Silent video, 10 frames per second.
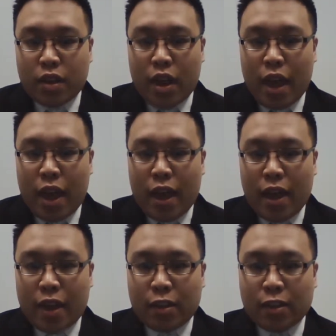
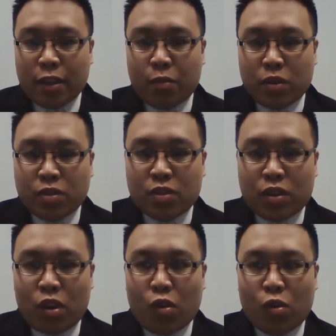and they would just
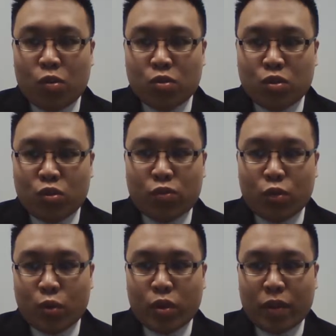go to
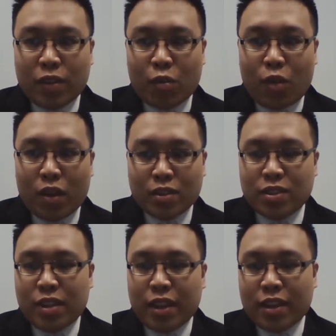Florida if they won
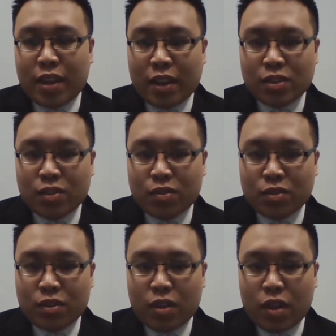state and
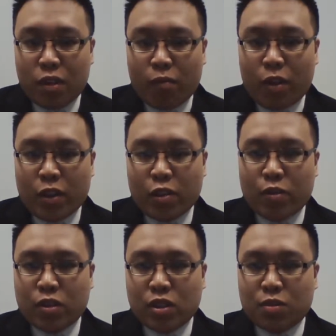nationals, where you
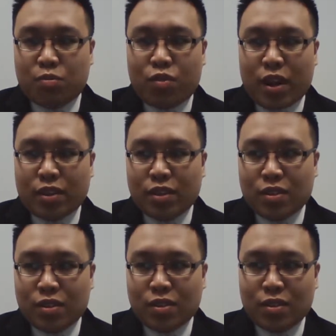would just
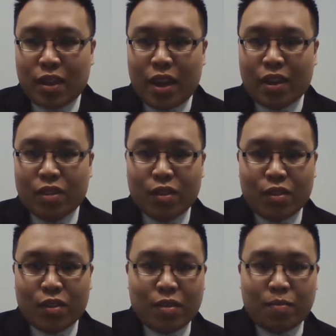practice and
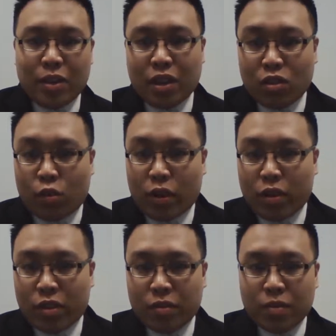learn being a
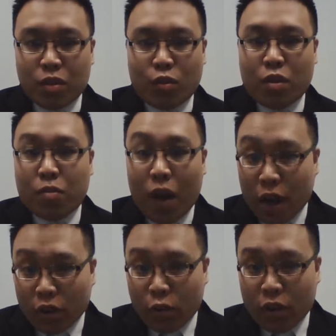lawyer or a
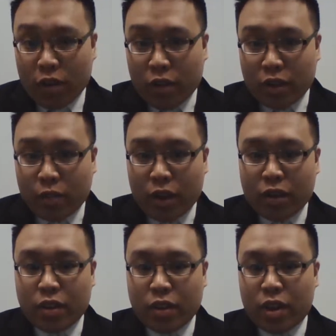mock lawyer
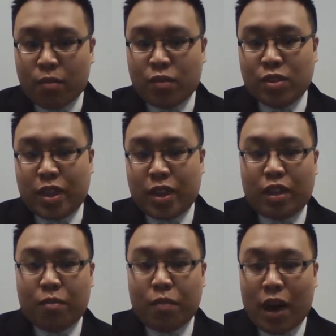anyway, presenting
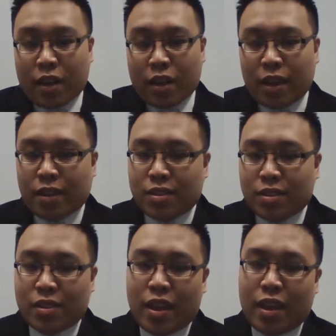a mock
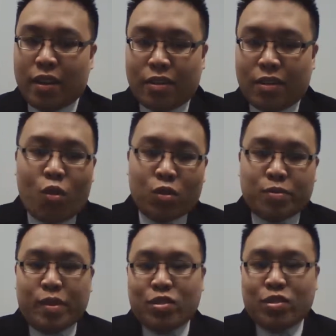case. And the whole
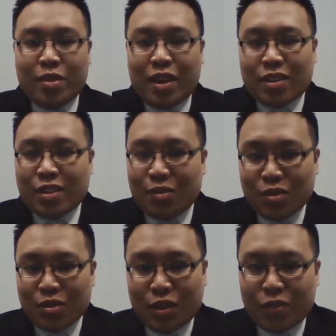experience for me actually
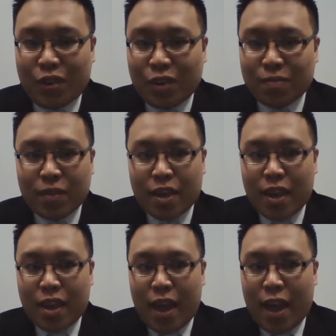was really fun.
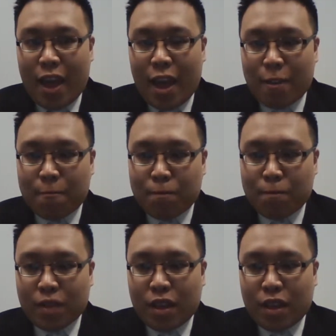And